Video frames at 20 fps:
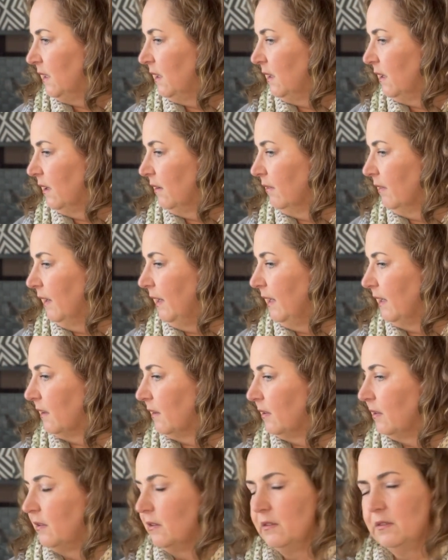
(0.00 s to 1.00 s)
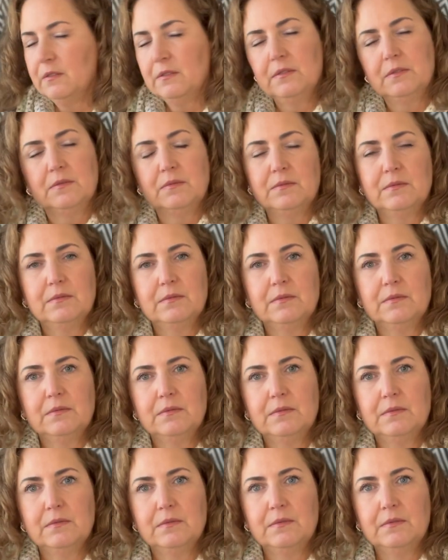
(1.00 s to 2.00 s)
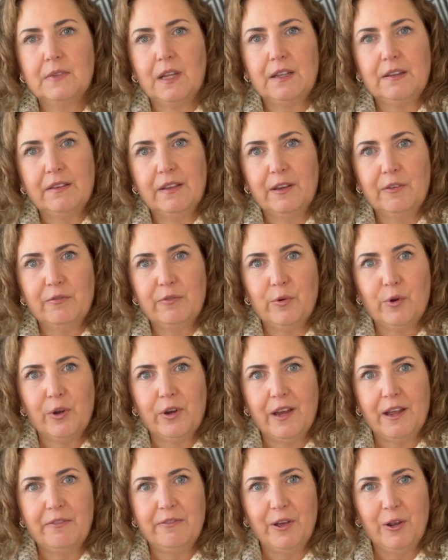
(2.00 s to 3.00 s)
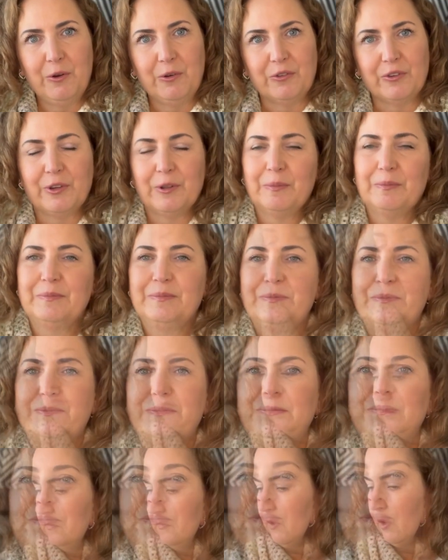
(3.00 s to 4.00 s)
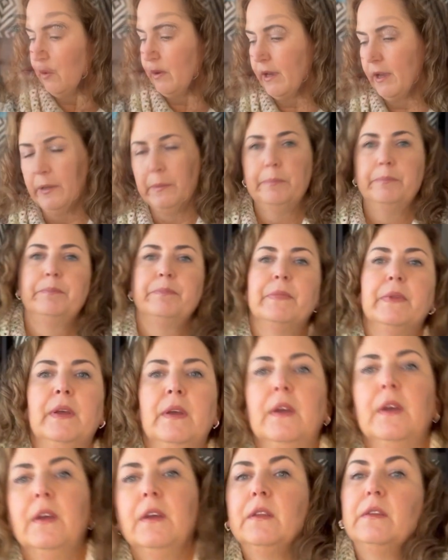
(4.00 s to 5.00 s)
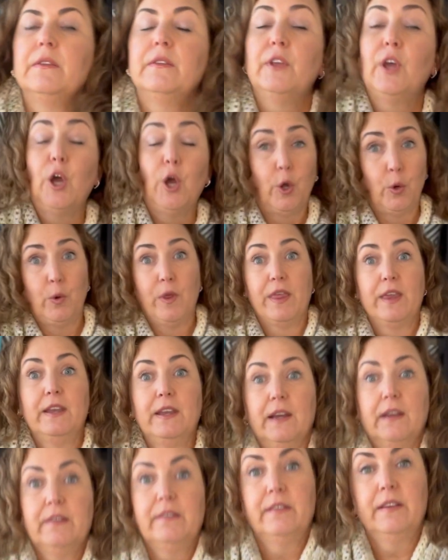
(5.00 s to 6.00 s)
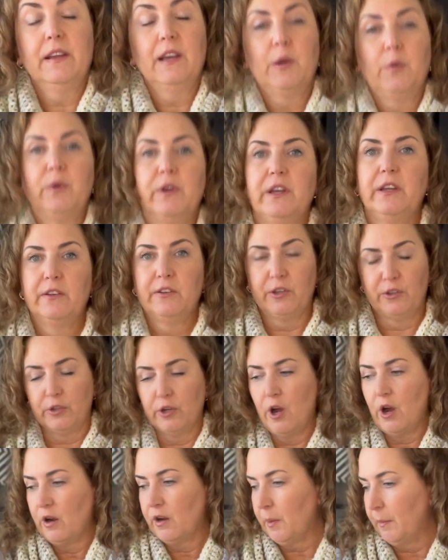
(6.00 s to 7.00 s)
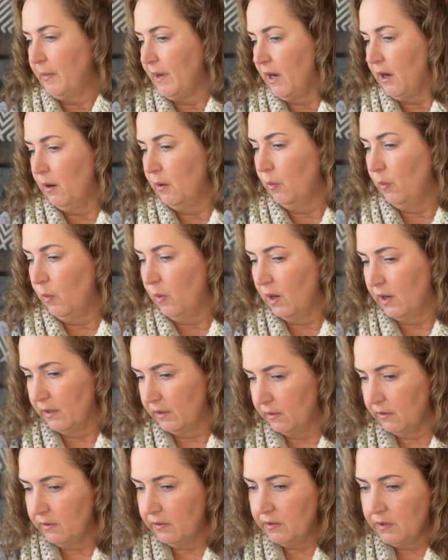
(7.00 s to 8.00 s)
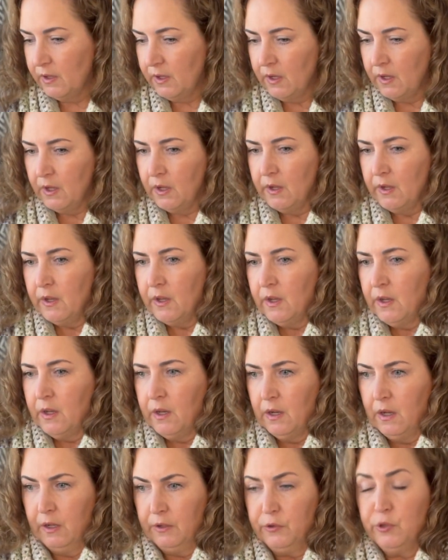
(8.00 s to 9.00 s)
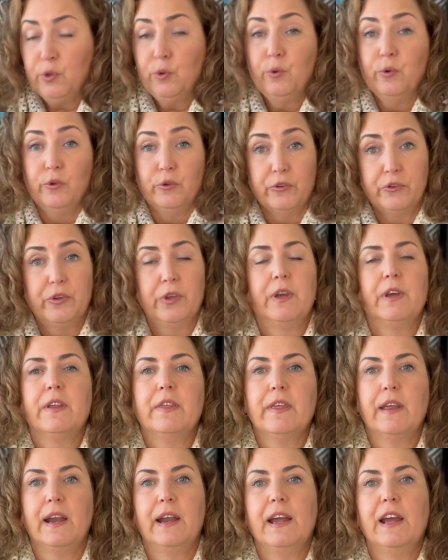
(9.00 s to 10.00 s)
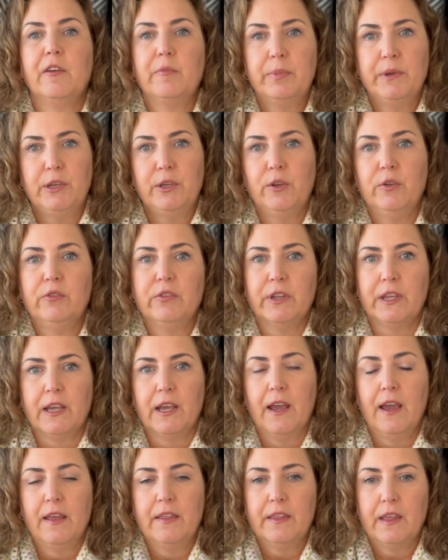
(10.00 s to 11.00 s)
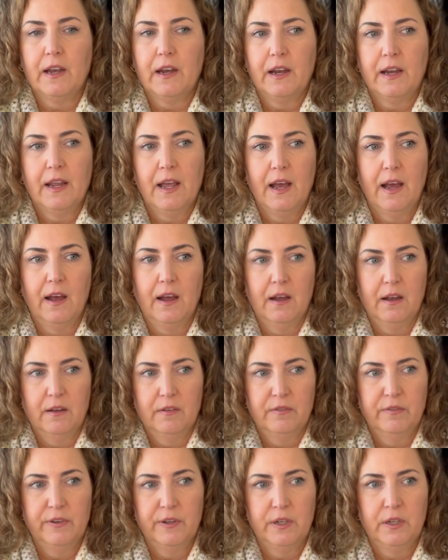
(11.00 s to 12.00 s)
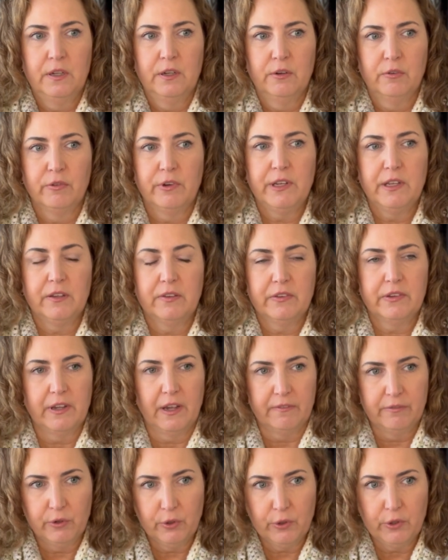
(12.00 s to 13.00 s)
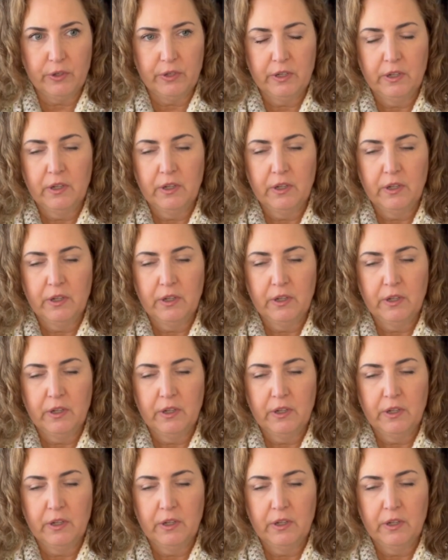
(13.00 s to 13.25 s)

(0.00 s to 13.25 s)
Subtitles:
All right, that's it for FOs. Okay, so the next thing I wanted to talk about was tools that I have been using and that I have rediscovered